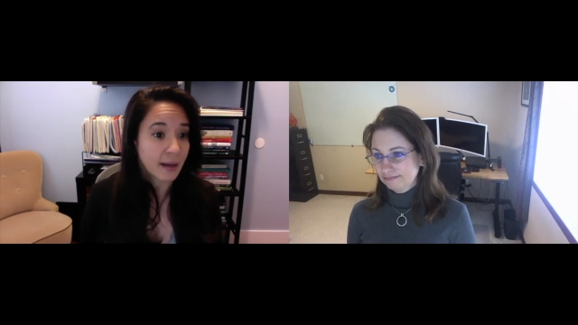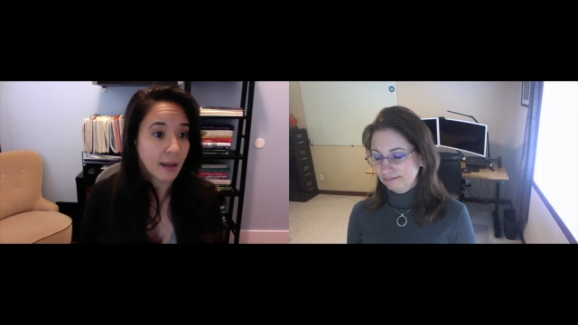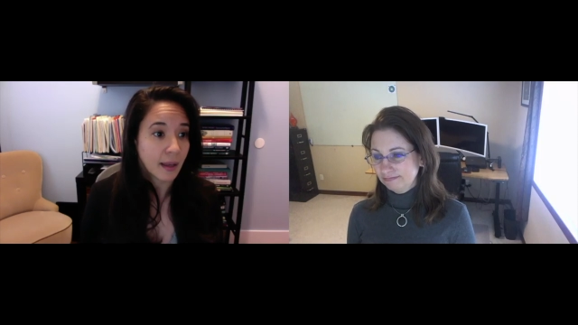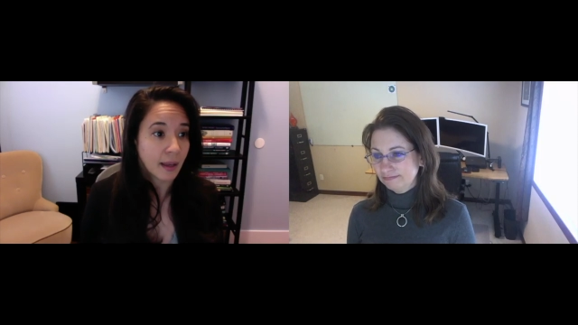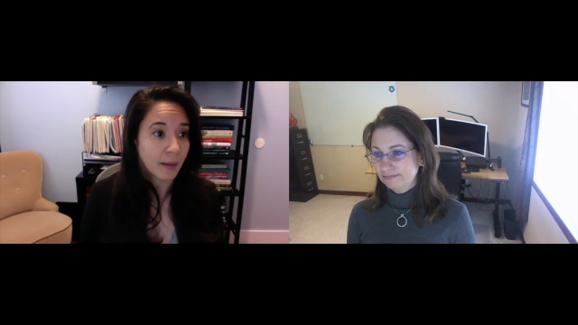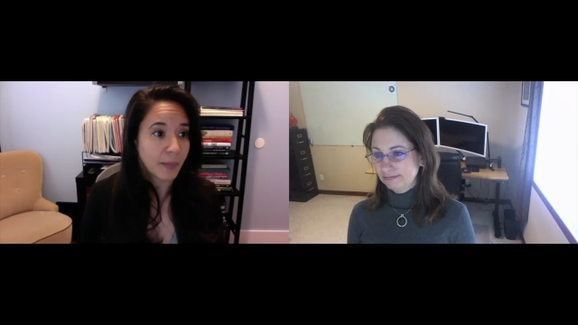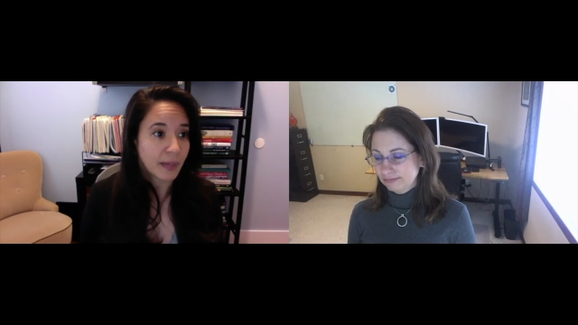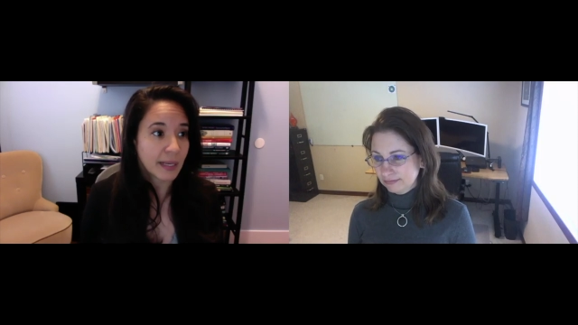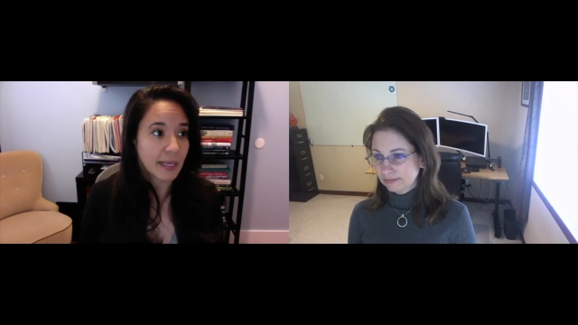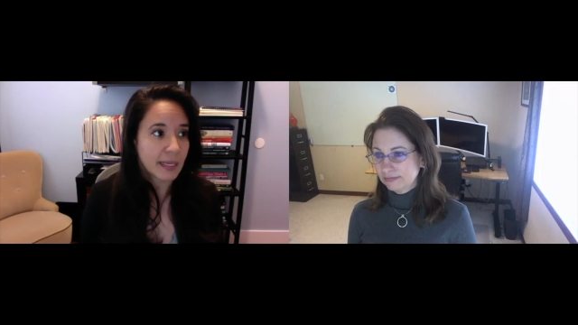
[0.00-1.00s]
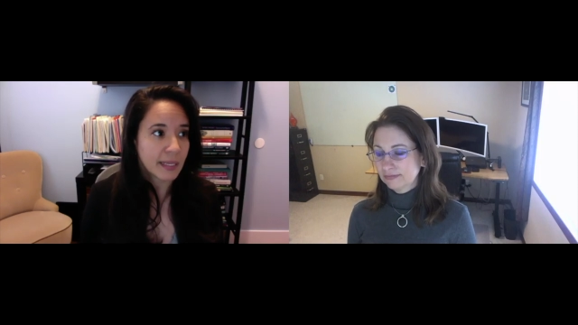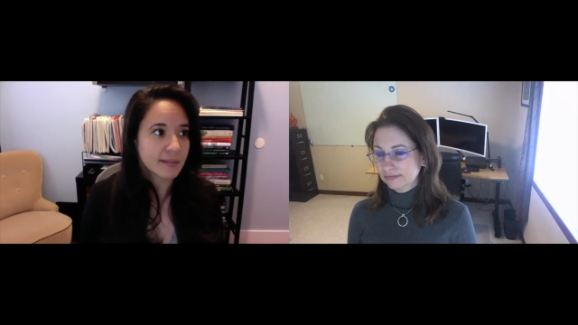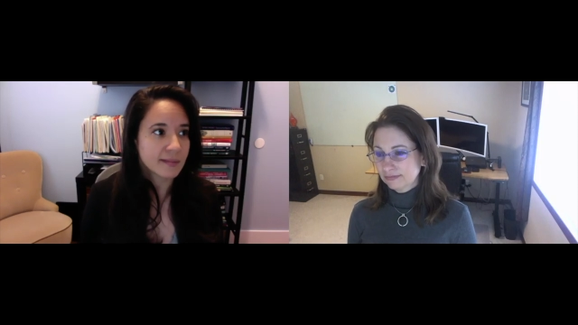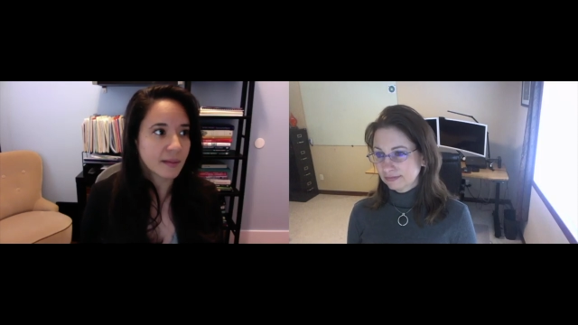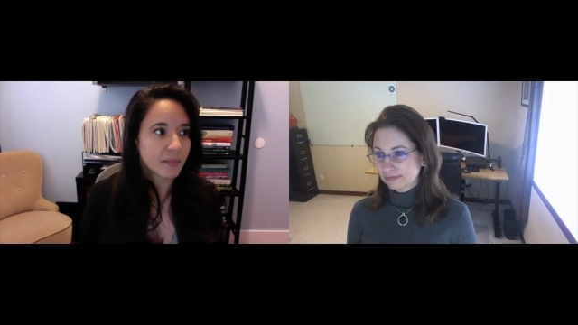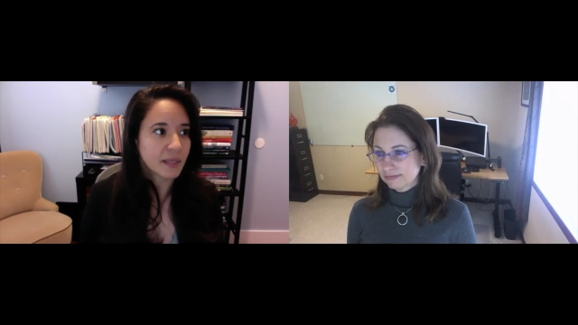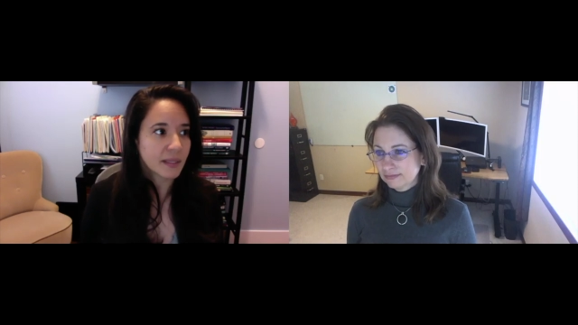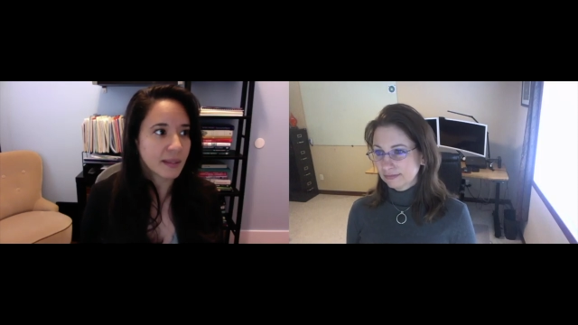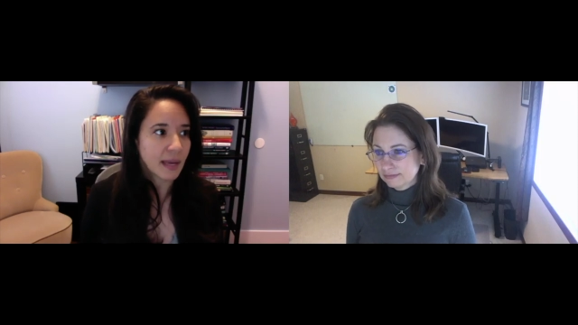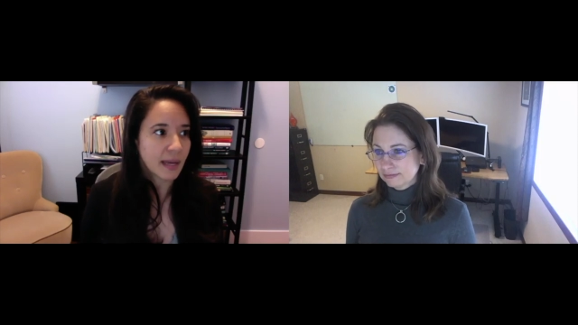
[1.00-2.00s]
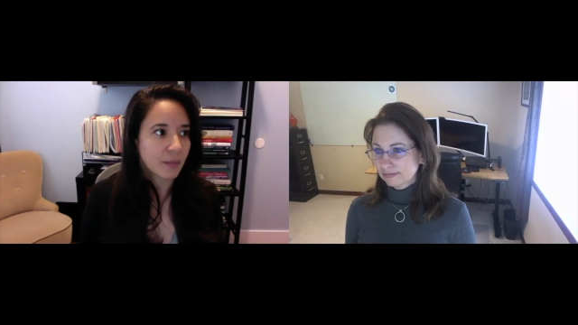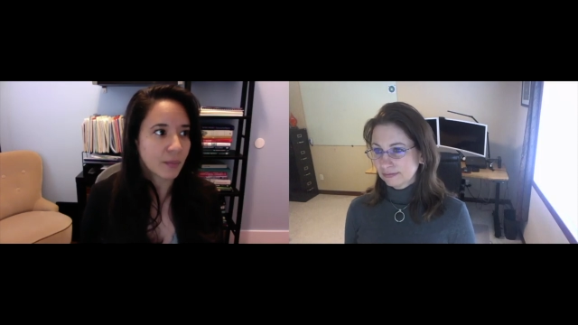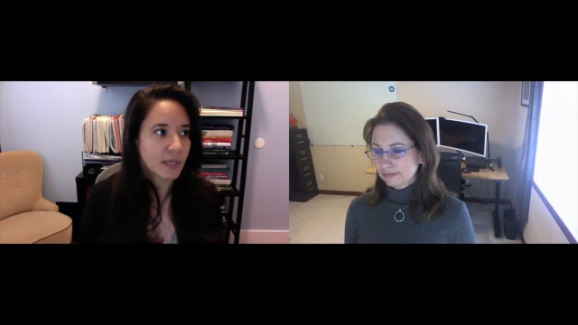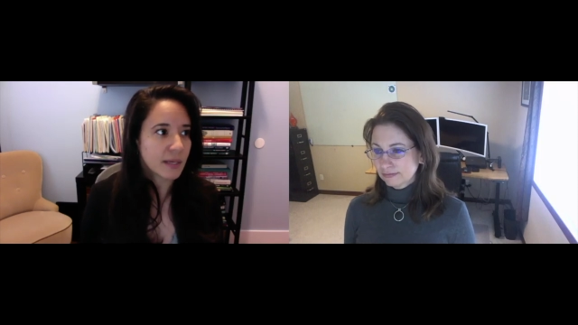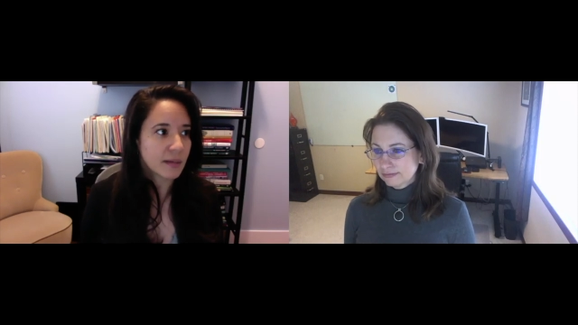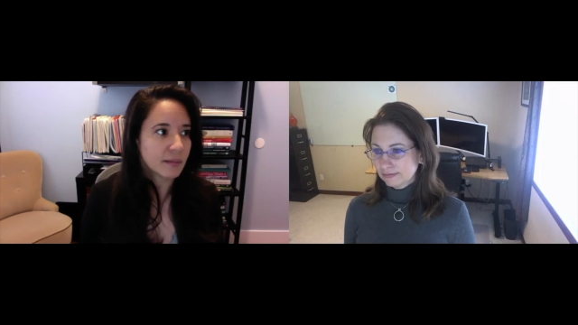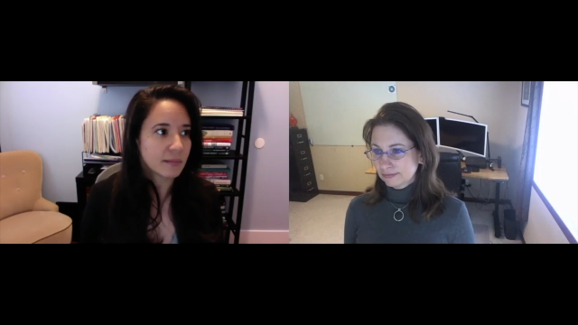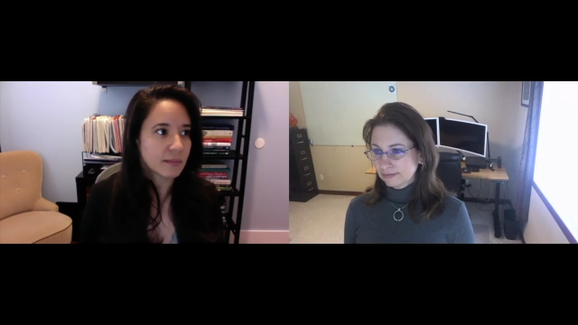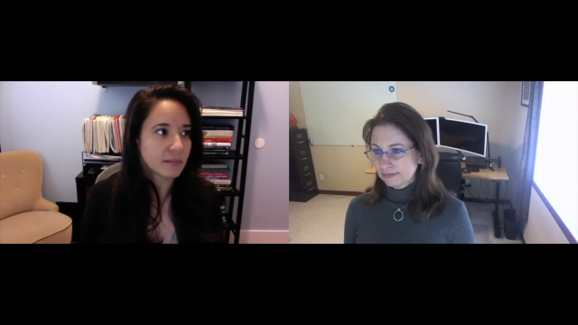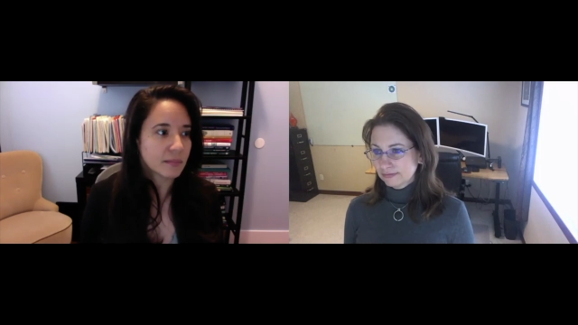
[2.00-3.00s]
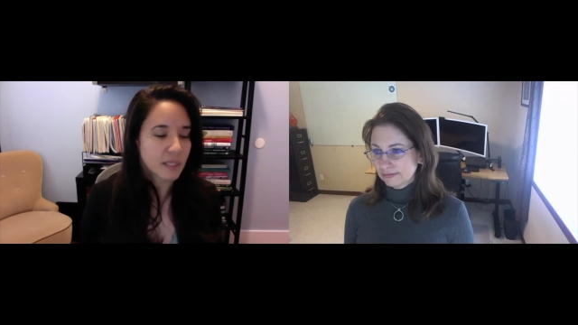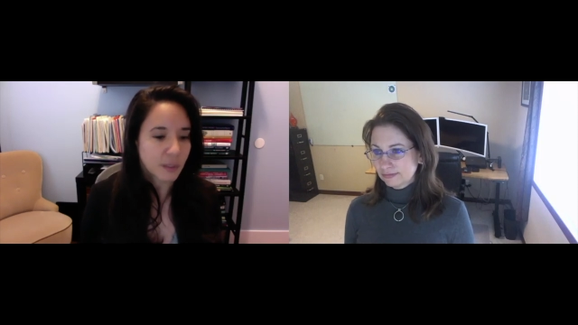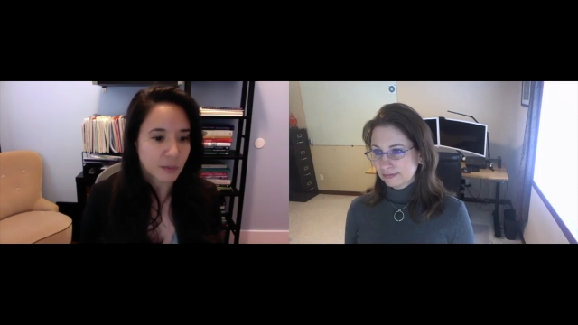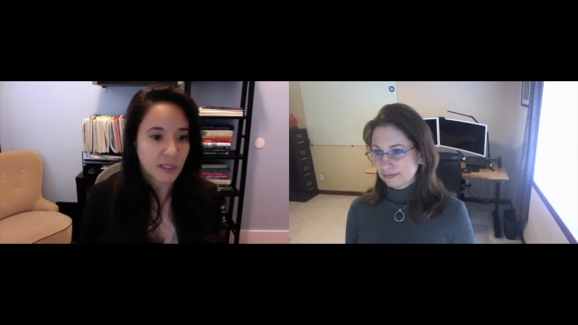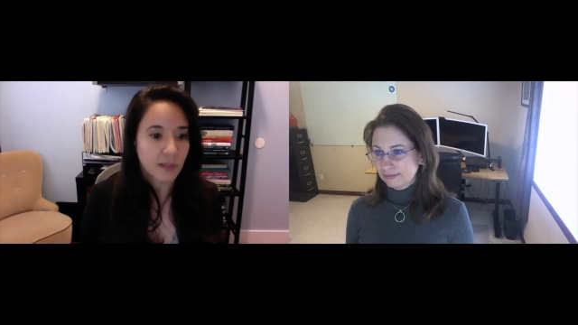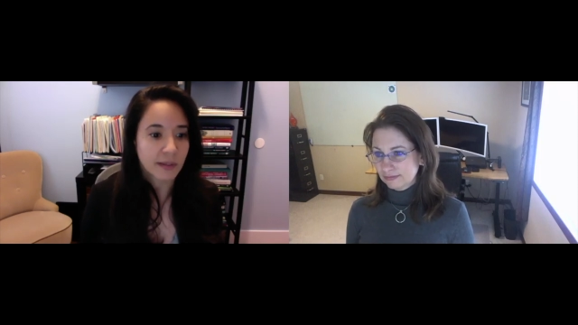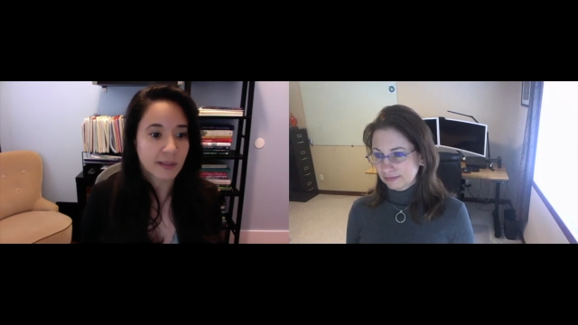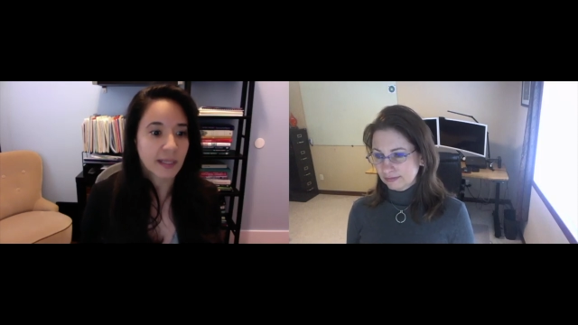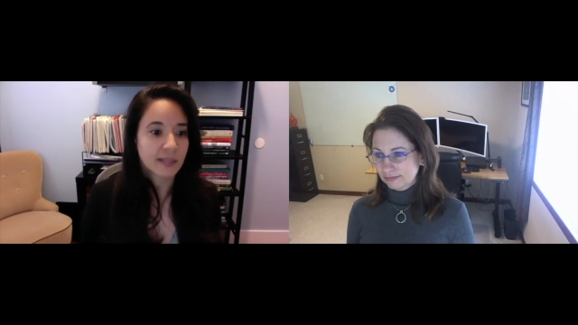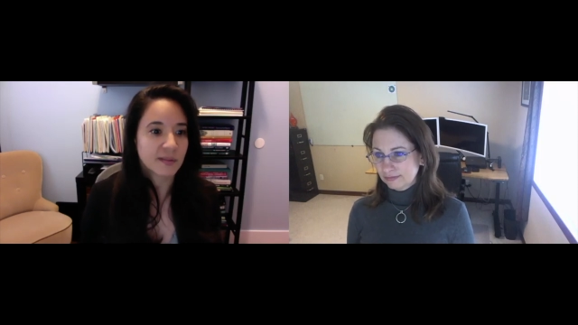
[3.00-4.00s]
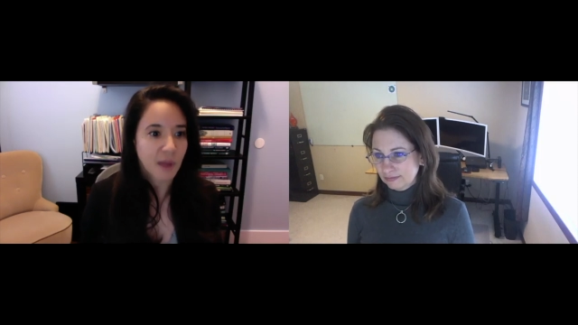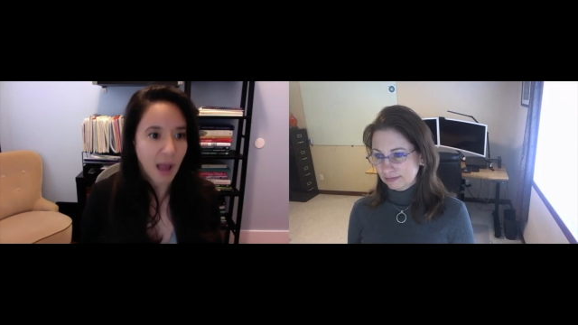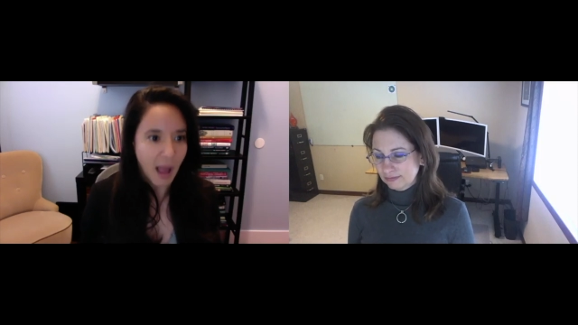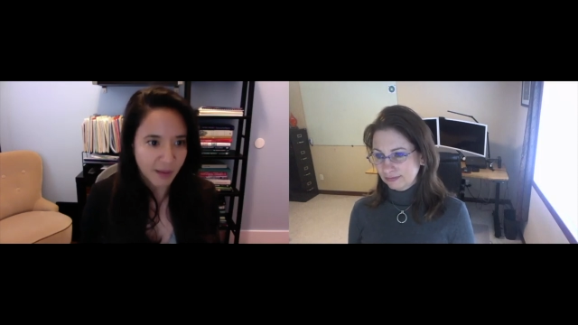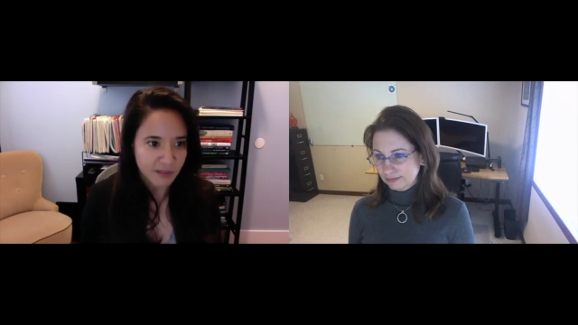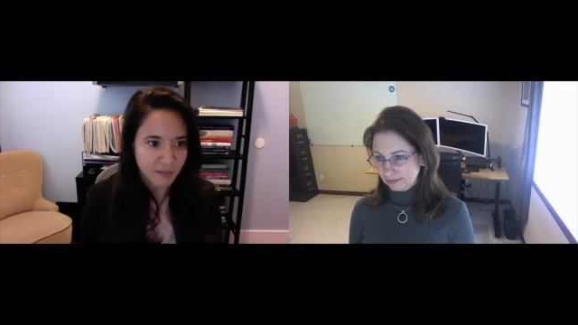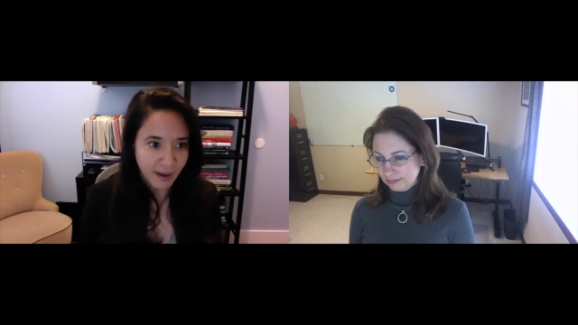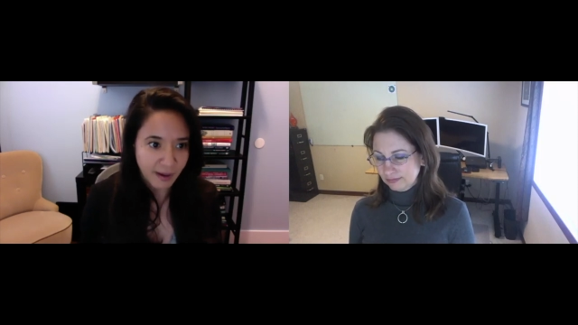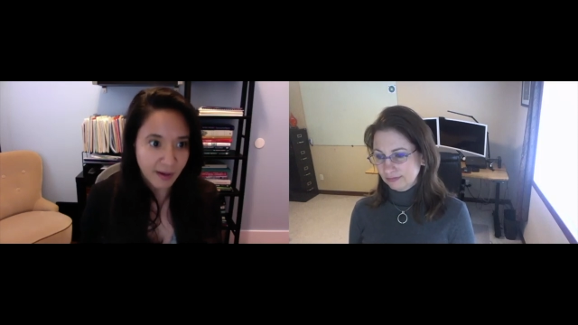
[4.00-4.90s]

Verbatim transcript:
Speaker 1: But it, it's something that we, you know, tell our clients you have to back up.